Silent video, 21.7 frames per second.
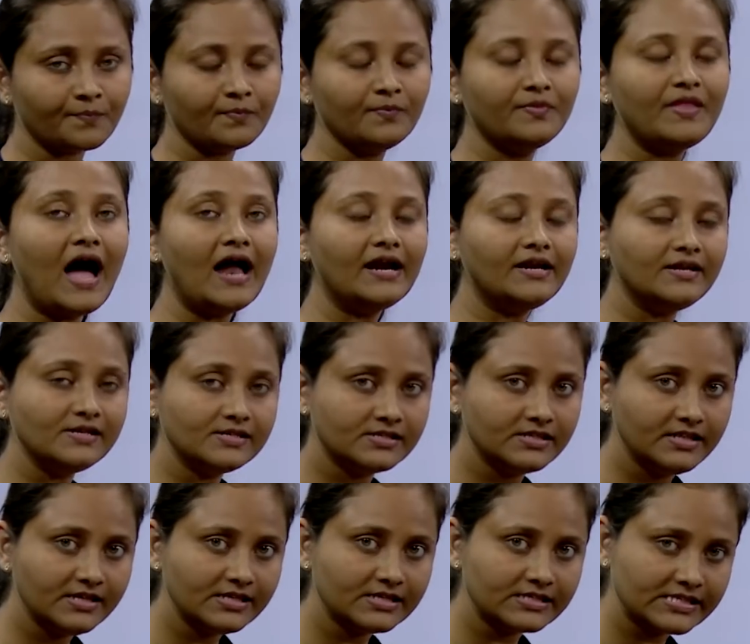That is
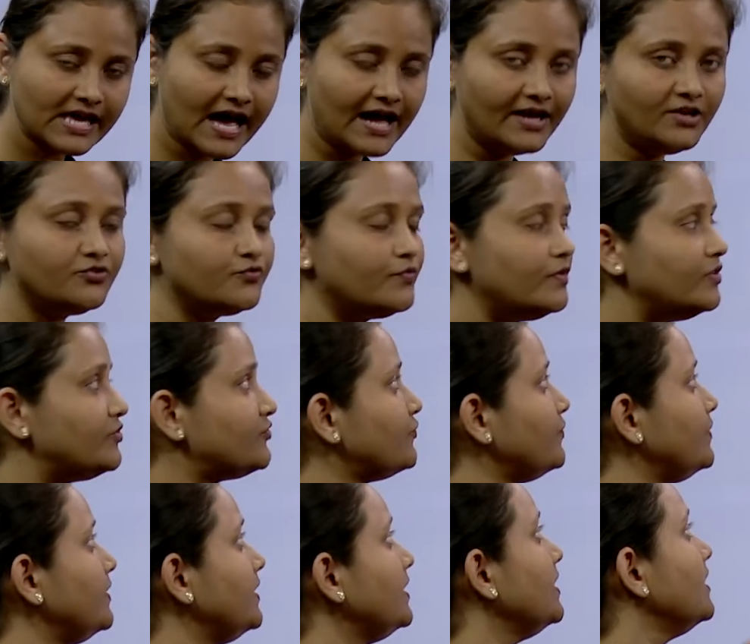the size which
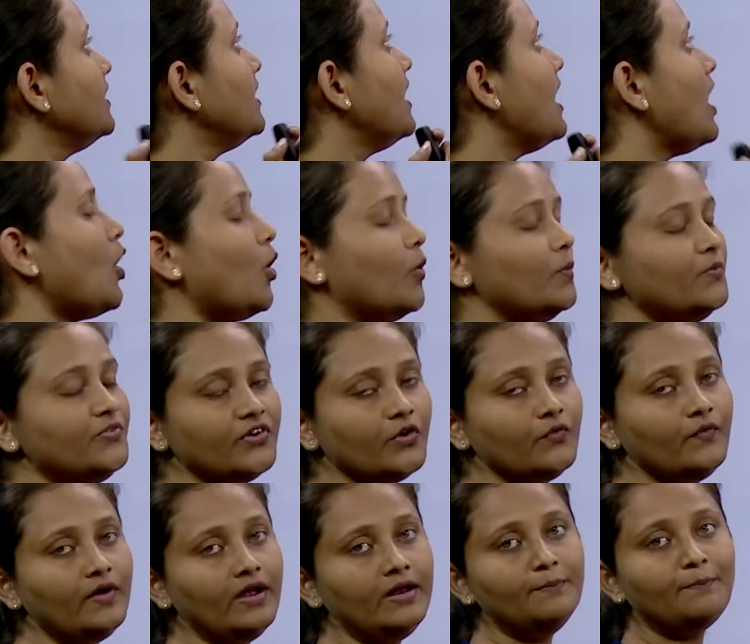we
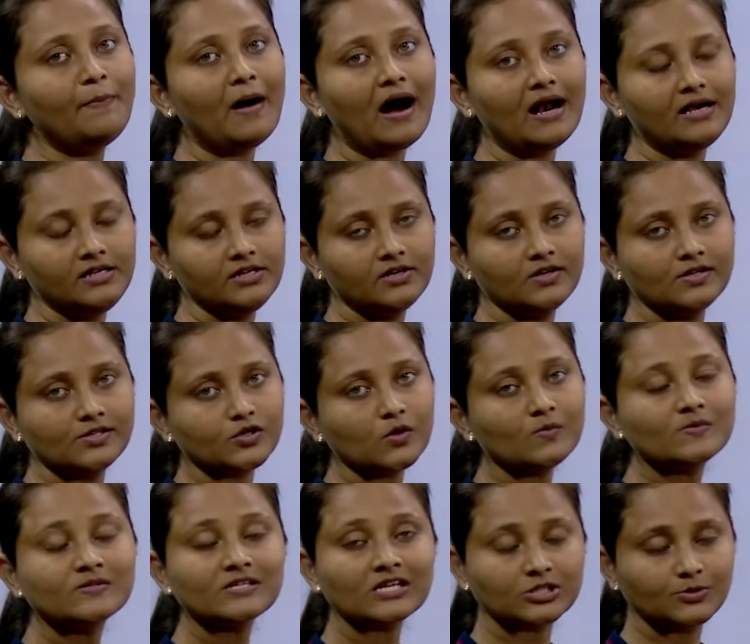observe in particles
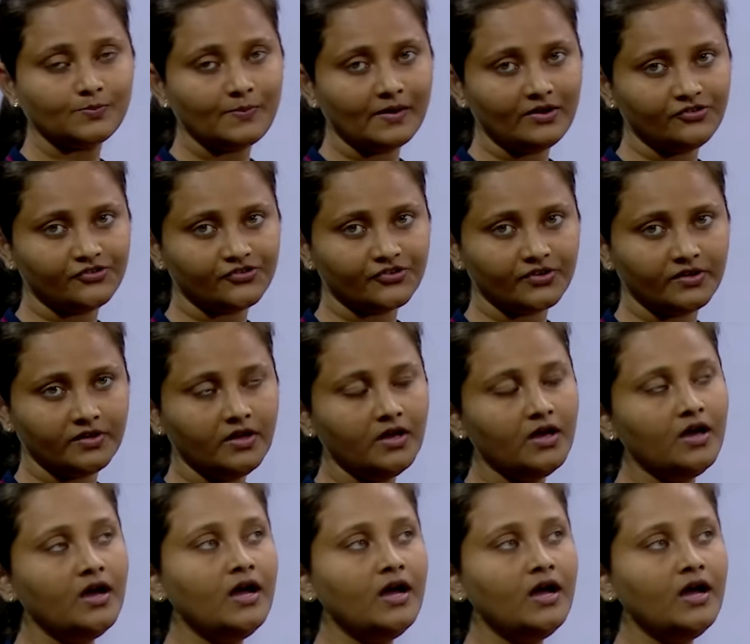of suspension.